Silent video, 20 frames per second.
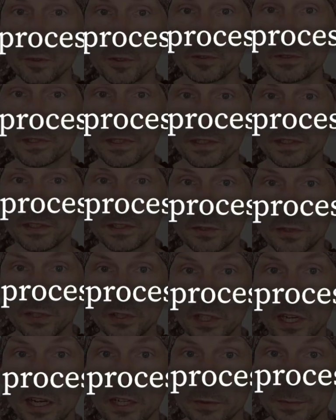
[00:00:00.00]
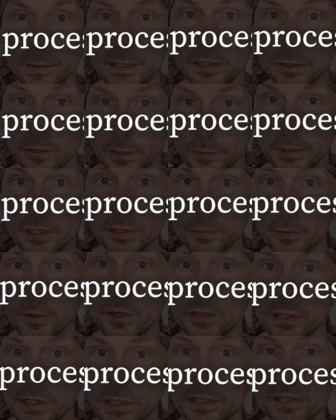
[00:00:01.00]
process to start with or which
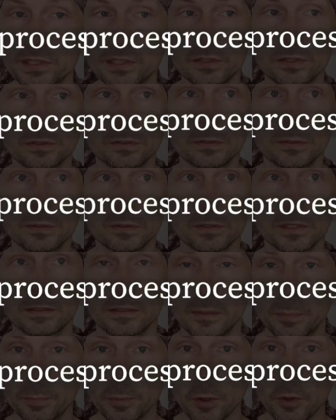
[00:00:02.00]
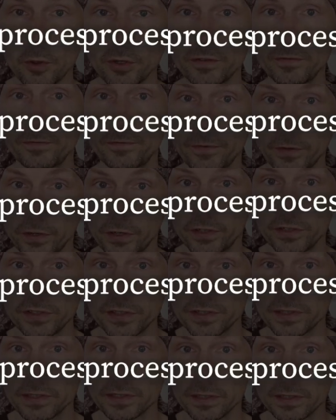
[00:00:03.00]
process to deploy
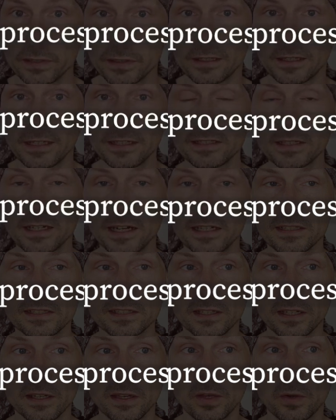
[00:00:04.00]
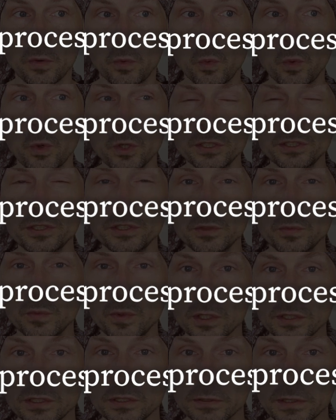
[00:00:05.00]
first, let's ask, what do you
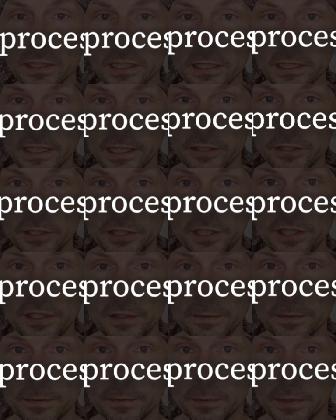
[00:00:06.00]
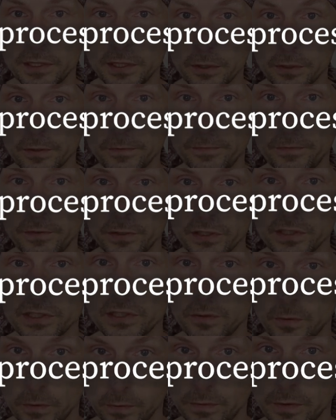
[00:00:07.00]
want to really achieve with your
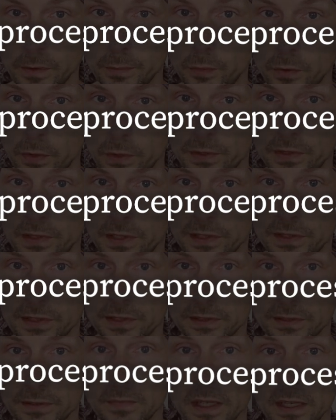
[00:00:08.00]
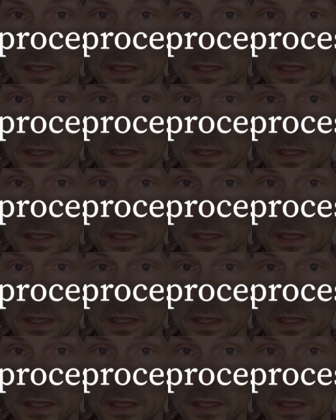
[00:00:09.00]
first software process?